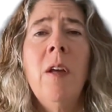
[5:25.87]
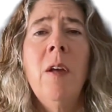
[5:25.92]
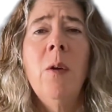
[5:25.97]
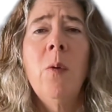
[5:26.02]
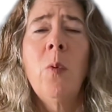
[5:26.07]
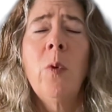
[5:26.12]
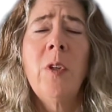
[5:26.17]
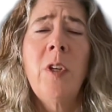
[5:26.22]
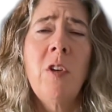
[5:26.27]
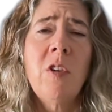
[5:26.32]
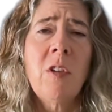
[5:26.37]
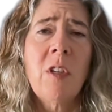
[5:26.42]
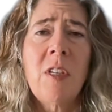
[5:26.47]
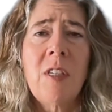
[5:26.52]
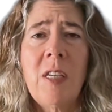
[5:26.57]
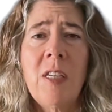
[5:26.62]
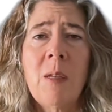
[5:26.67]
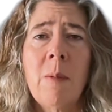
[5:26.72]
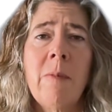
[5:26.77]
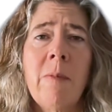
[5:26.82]
We'll usually
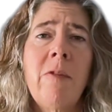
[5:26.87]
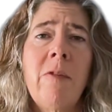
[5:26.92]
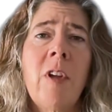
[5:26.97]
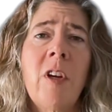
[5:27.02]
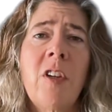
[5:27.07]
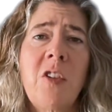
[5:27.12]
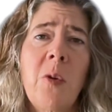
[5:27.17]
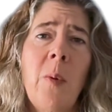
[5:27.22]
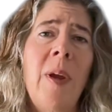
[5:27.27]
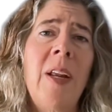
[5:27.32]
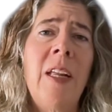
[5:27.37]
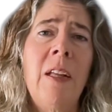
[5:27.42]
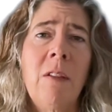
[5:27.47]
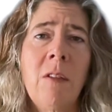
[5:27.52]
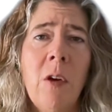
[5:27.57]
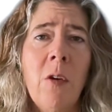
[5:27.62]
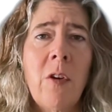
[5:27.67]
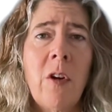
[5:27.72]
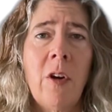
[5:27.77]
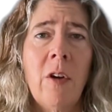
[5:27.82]
see some fluctuating
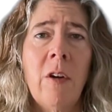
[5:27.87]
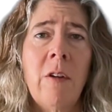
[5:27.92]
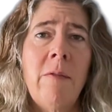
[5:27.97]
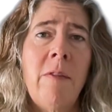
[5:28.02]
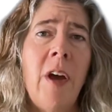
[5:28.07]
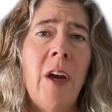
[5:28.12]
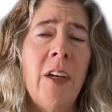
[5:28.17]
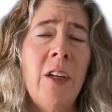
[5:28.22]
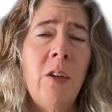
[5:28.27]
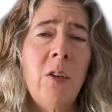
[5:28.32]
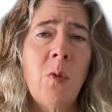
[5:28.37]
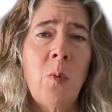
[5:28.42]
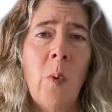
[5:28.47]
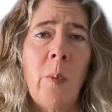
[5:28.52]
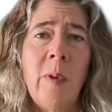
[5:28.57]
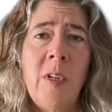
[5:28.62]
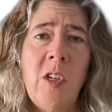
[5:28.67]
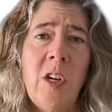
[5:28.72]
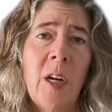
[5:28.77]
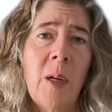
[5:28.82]
low current values when
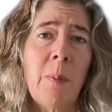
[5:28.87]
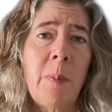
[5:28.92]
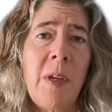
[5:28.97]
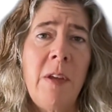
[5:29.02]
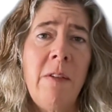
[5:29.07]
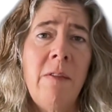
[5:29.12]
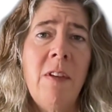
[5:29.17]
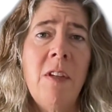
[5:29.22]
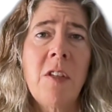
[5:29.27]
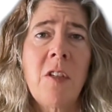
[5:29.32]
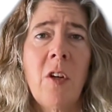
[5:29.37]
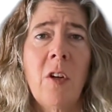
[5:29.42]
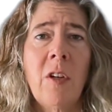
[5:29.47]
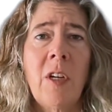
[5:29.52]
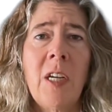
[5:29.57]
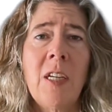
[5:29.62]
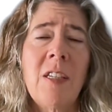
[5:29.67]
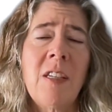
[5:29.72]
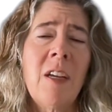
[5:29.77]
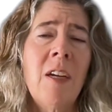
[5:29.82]
we check PV
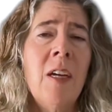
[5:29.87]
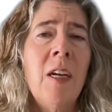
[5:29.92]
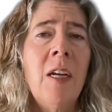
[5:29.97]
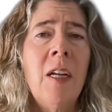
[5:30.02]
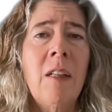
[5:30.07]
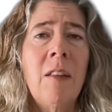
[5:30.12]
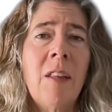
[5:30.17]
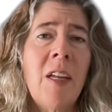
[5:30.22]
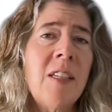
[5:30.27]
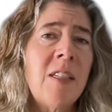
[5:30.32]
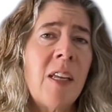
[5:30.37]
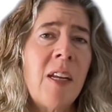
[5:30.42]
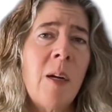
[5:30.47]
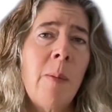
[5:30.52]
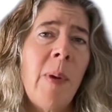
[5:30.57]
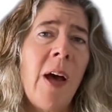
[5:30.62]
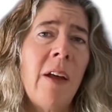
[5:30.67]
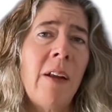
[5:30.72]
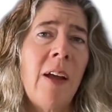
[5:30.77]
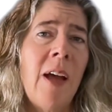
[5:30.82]
circuits. Less than
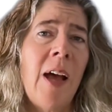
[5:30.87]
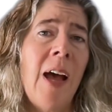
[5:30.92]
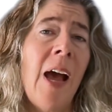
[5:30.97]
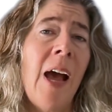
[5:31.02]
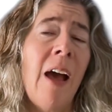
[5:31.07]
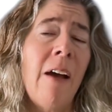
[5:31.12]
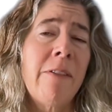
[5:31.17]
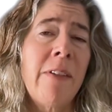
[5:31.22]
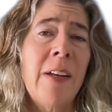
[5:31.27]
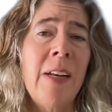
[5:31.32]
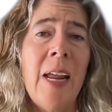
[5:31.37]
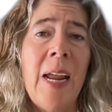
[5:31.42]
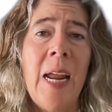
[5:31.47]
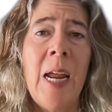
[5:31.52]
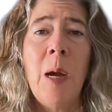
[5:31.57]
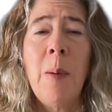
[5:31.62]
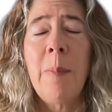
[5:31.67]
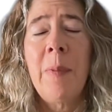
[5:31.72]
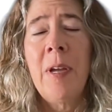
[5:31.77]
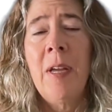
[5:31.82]
about a half an
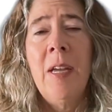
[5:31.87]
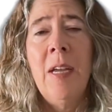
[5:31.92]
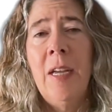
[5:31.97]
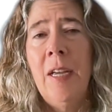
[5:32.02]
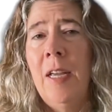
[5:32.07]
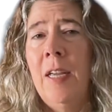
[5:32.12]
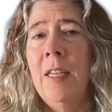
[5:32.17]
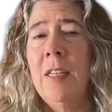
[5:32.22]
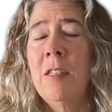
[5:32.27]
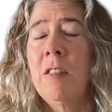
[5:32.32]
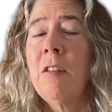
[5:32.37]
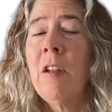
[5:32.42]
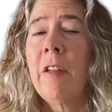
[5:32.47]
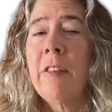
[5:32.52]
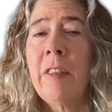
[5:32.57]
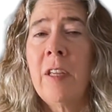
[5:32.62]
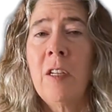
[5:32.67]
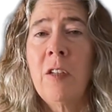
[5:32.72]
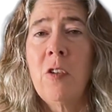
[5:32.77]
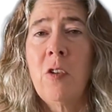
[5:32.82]
amp is
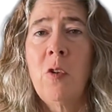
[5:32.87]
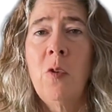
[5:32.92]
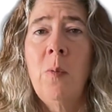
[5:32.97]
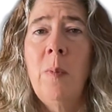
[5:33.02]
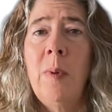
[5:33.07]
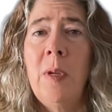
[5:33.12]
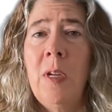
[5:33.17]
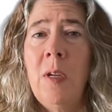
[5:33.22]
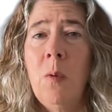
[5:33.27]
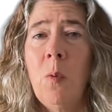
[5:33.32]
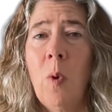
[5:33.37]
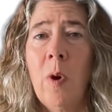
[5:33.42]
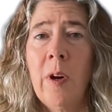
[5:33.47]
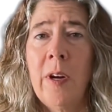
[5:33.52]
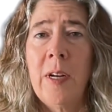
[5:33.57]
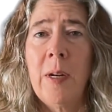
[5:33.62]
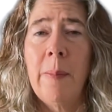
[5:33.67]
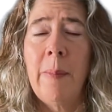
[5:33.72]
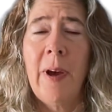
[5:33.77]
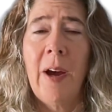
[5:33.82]
nothing to be
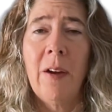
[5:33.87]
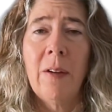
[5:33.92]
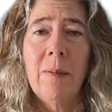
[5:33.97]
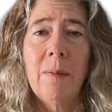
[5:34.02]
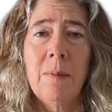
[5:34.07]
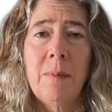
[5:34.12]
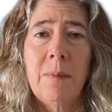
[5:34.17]
worried about.